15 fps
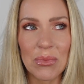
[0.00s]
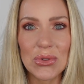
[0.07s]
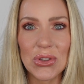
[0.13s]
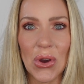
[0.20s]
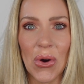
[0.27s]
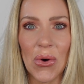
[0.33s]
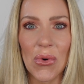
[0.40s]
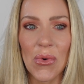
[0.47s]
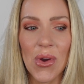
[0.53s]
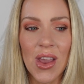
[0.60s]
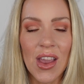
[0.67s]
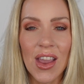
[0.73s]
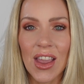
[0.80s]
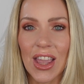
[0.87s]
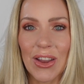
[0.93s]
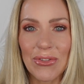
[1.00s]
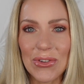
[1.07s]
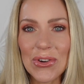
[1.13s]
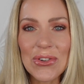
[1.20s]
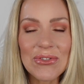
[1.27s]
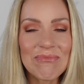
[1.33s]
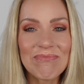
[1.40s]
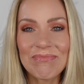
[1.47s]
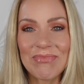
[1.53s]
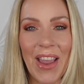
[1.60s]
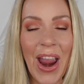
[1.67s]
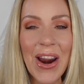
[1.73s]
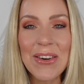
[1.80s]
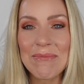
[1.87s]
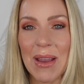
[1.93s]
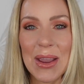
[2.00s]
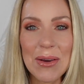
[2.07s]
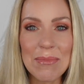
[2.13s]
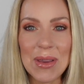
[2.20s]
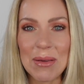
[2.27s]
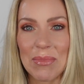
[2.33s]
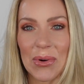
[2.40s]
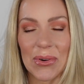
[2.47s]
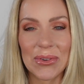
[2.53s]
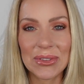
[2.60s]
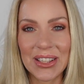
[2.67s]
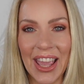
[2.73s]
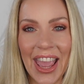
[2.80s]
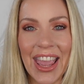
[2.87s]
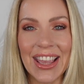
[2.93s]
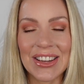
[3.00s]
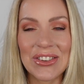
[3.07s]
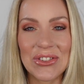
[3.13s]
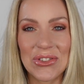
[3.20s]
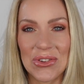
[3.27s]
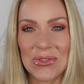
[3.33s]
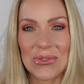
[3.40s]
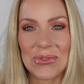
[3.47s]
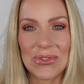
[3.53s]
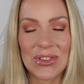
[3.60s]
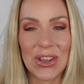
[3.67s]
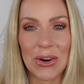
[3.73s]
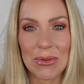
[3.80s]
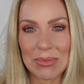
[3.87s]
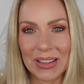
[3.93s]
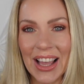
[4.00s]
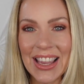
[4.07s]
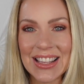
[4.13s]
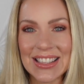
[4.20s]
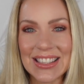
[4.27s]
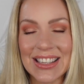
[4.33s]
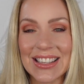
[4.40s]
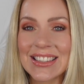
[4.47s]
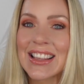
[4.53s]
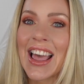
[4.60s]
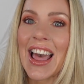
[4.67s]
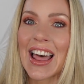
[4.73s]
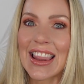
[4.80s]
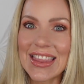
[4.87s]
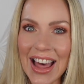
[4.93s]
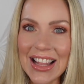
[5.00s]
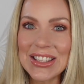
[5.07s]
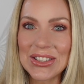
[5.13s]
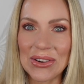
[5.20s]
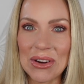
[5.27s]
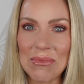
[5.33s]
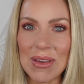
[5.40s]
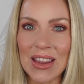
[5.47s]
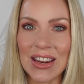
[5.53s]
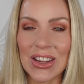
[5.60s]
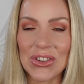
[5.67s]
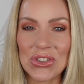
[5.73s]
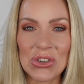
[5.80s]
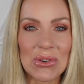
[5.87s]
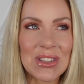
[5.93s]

So if your hair and makeup people can't use their appliances, that's going to be an issue.